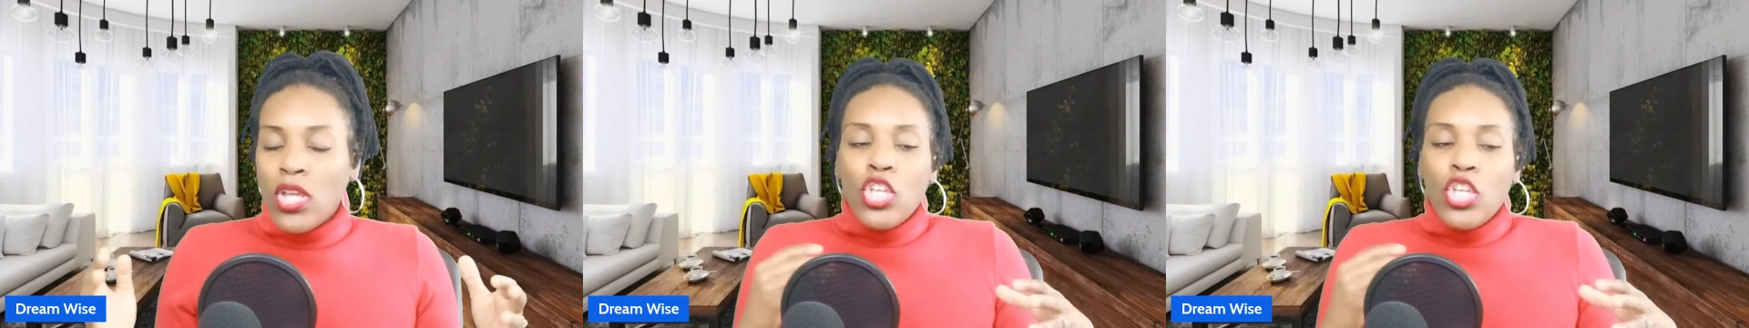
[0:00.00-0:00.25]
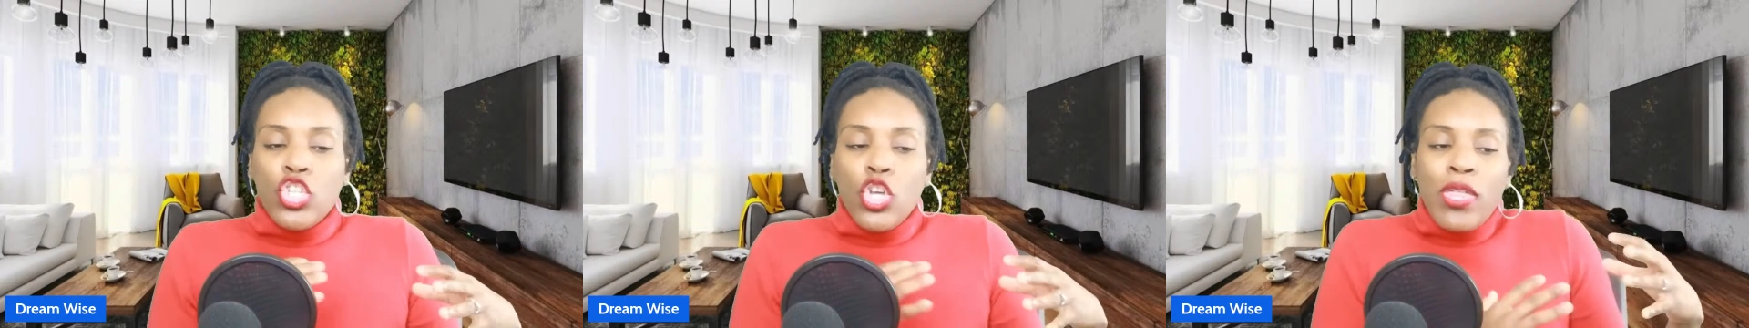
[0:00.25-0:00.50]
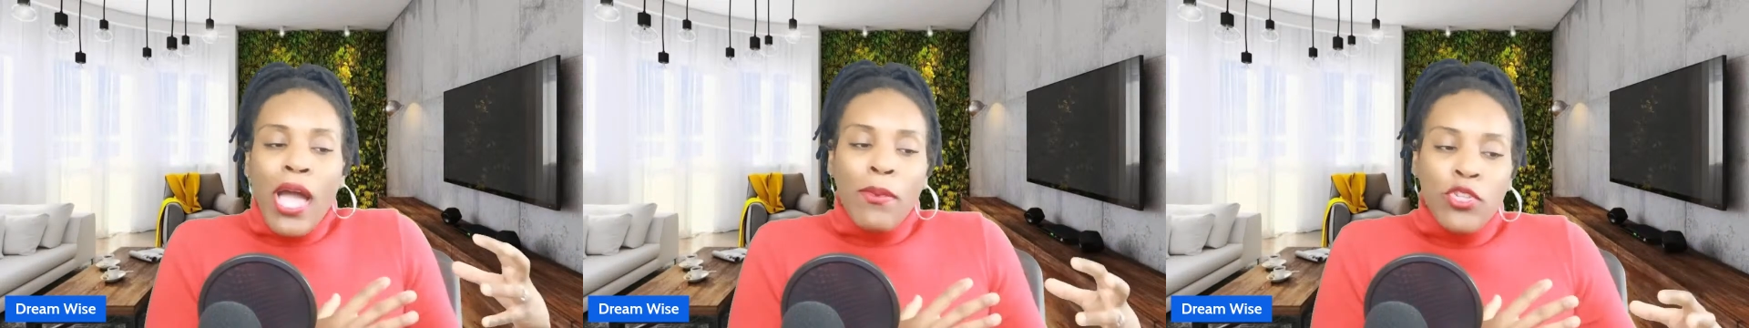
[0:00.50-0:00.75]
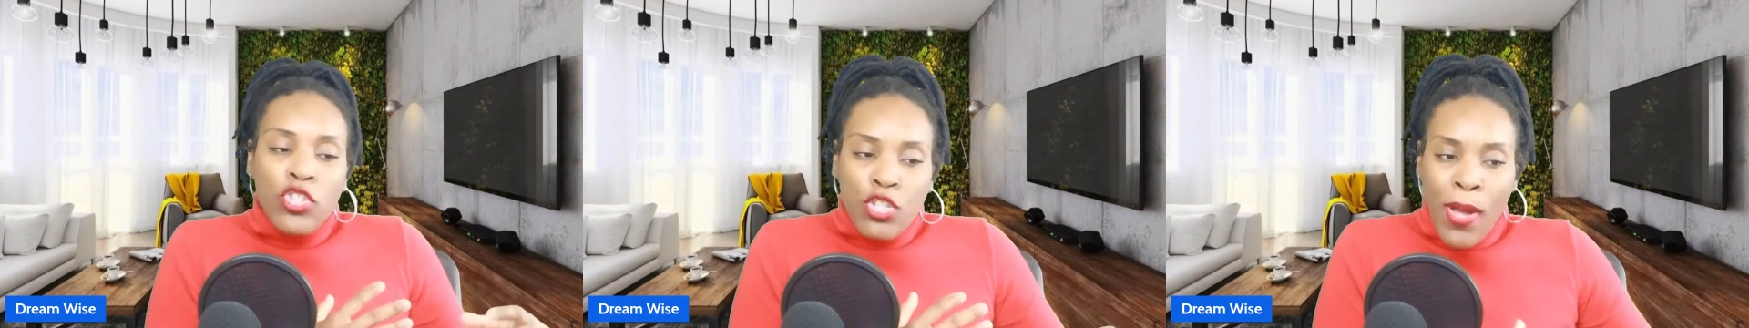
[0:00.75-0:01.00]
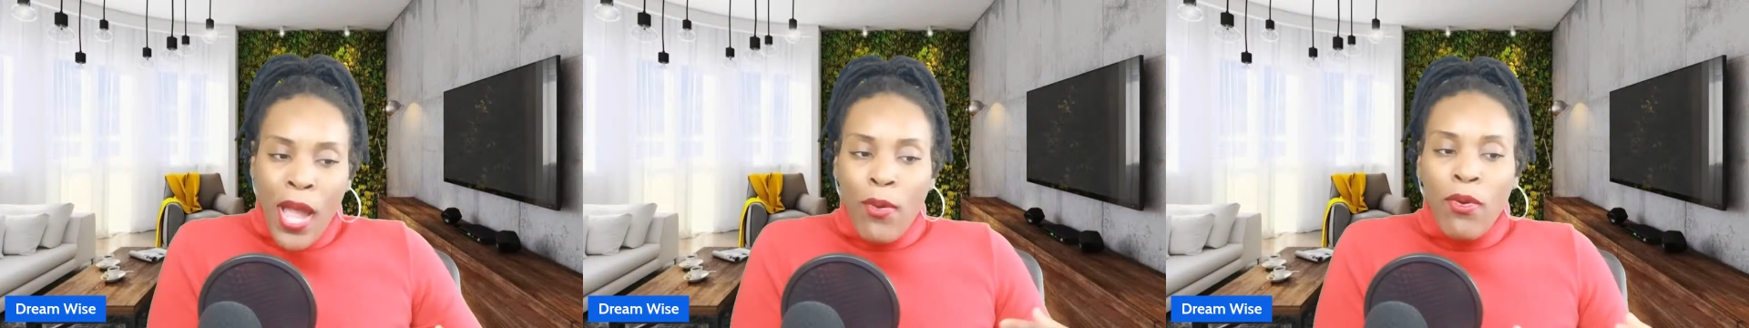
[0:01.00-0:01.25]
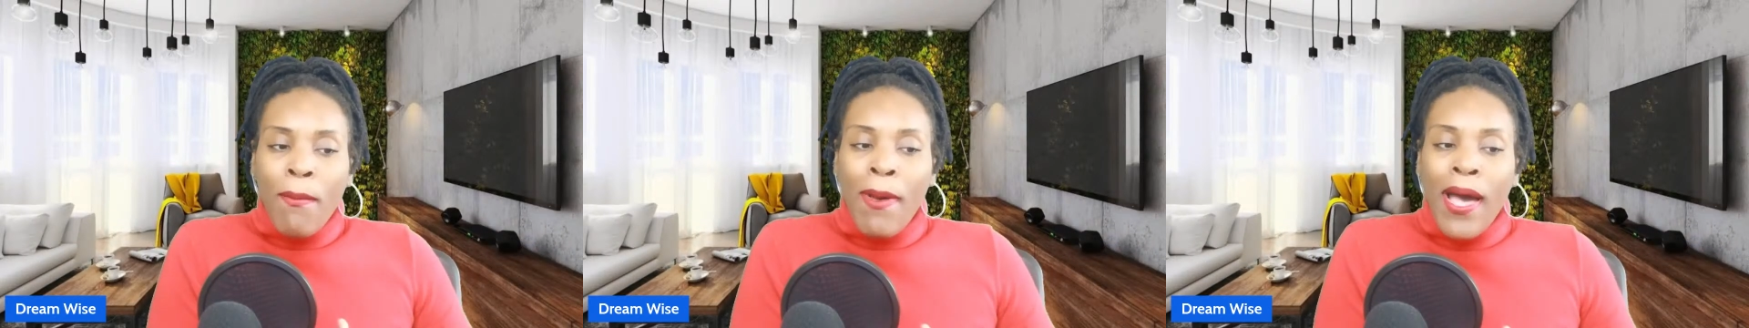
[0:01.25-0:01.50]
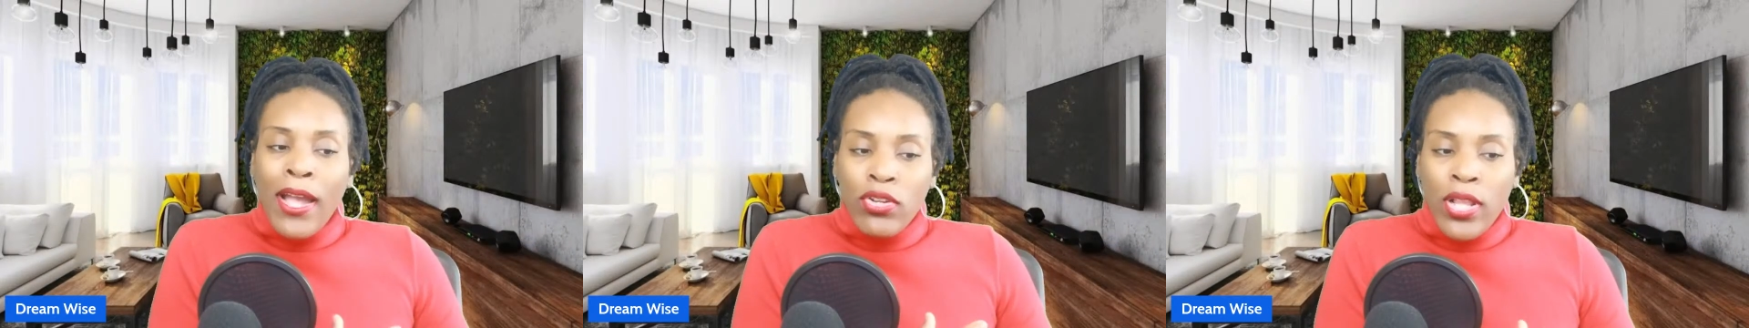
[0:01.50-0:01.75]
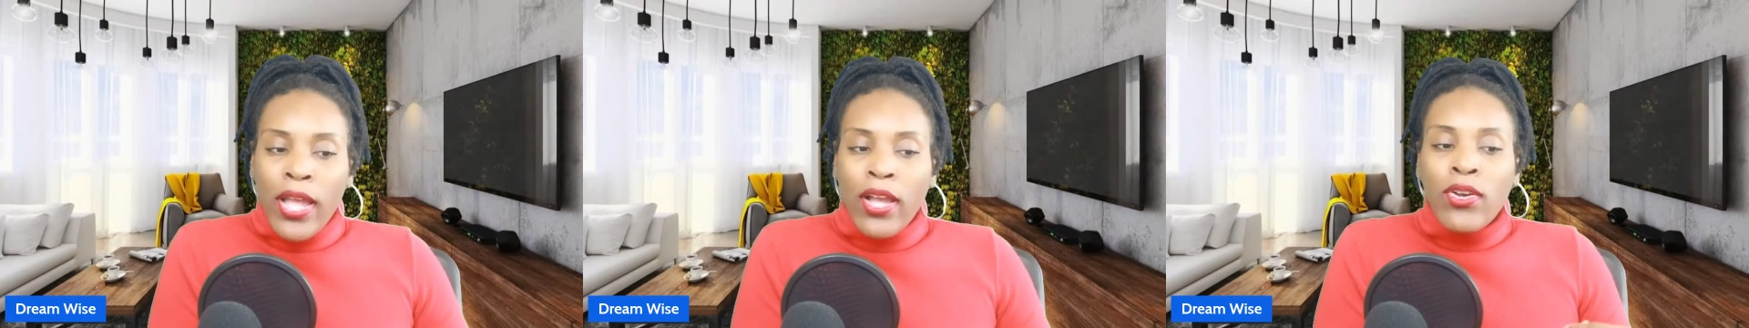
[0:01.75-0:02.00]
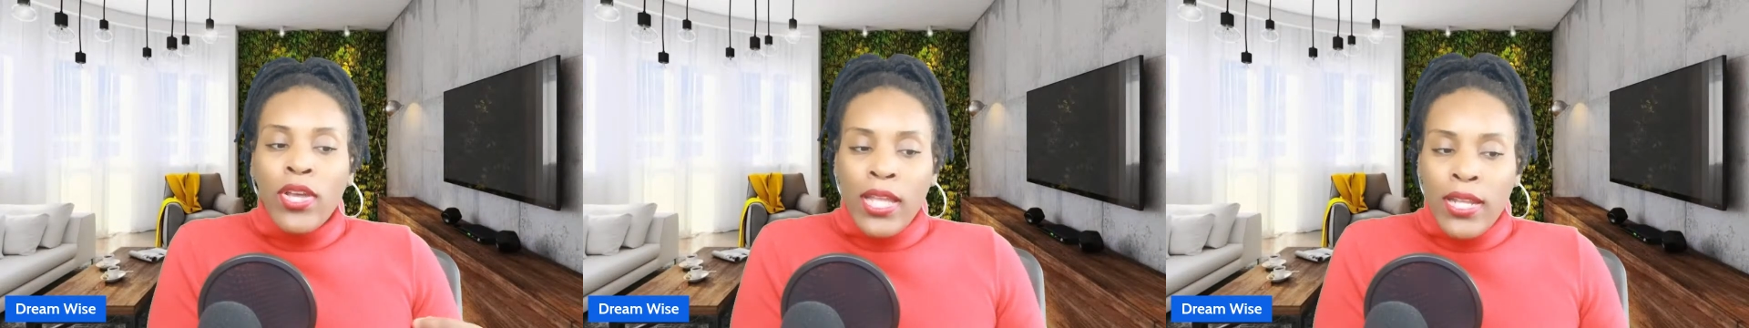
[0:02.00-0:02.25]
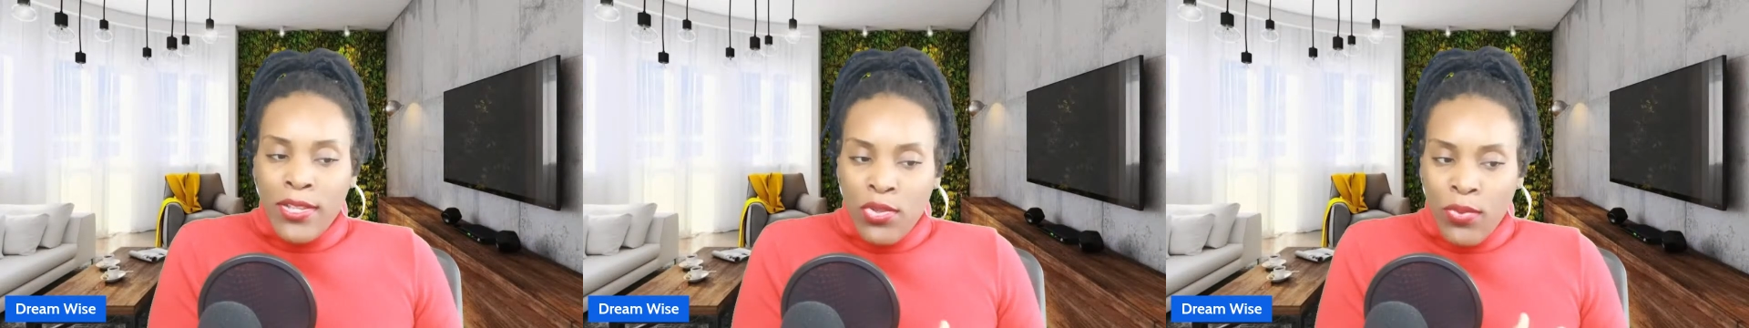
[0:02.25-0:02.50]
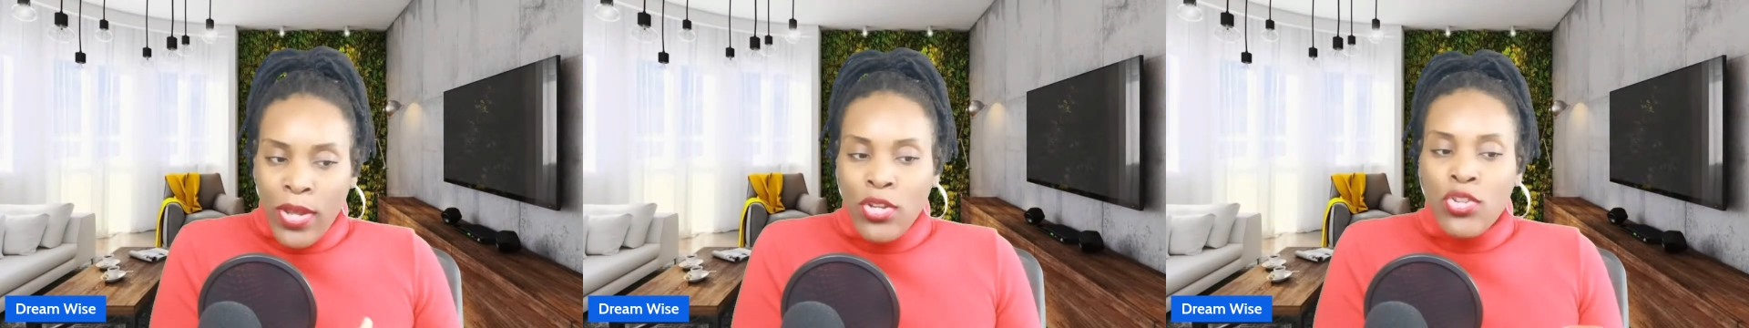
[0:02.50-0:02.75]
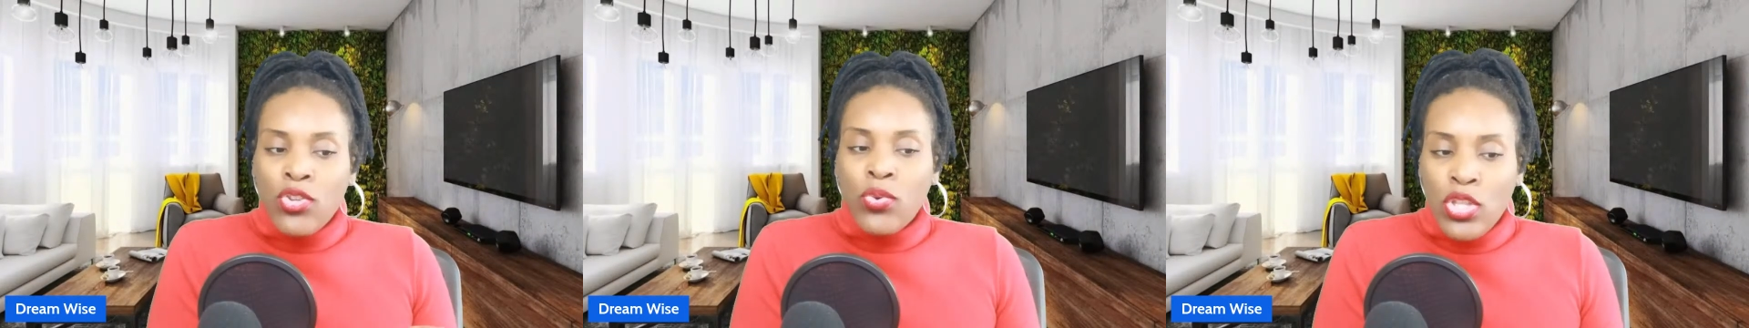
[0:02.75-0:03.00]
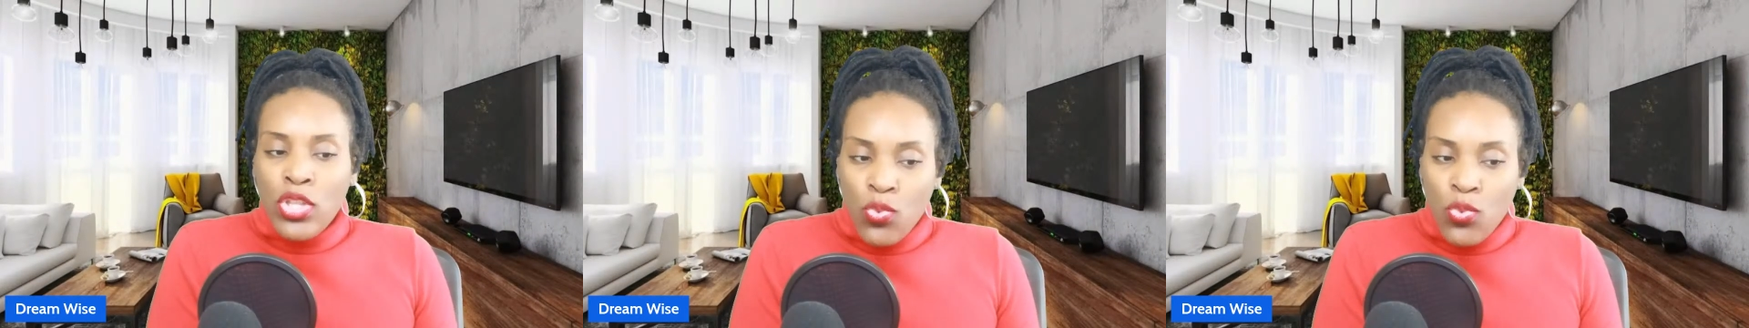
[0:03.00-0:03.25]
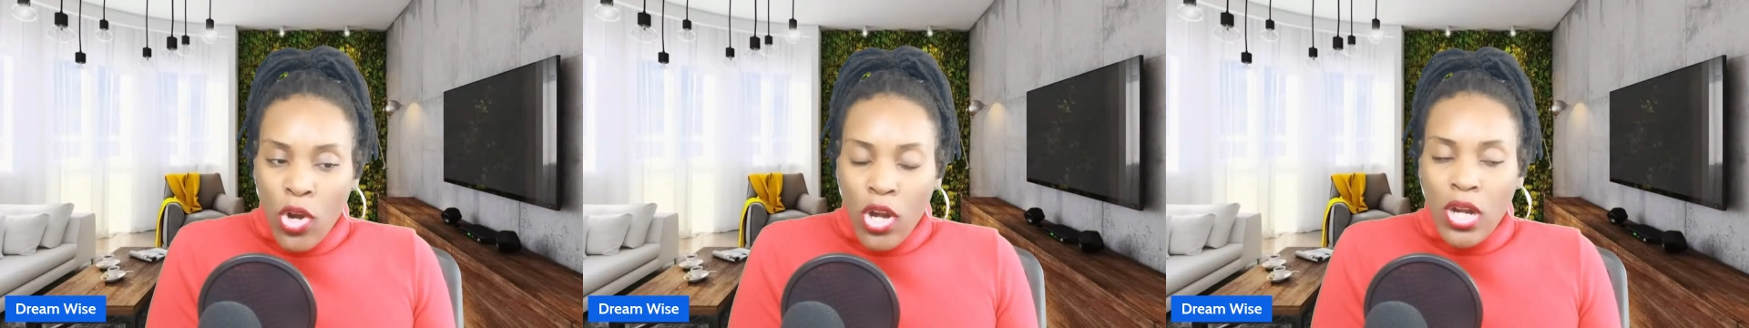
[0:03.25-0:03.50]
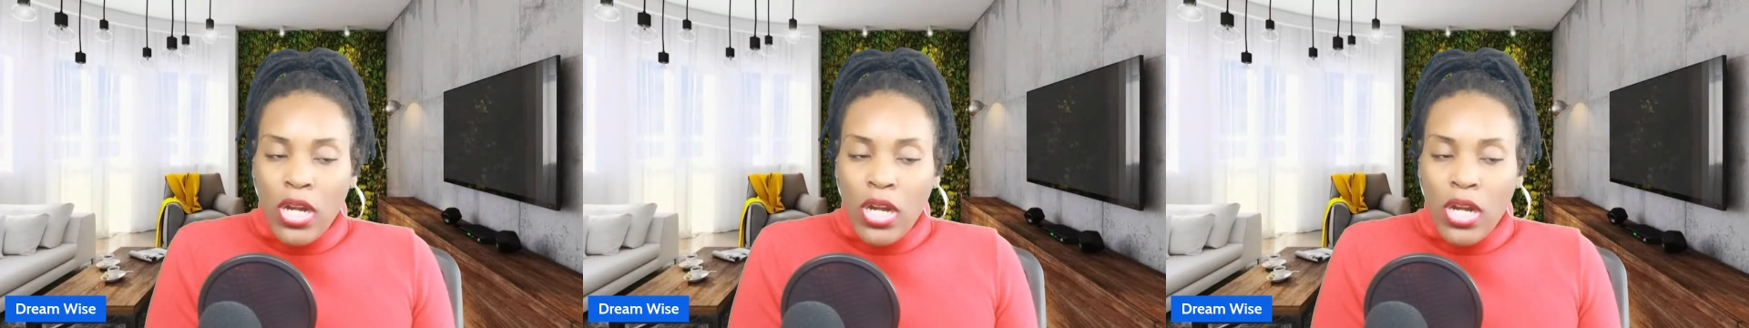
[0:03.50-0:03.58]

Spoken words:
So that was just my reminder, like, okay, Desiree, you're doing this work,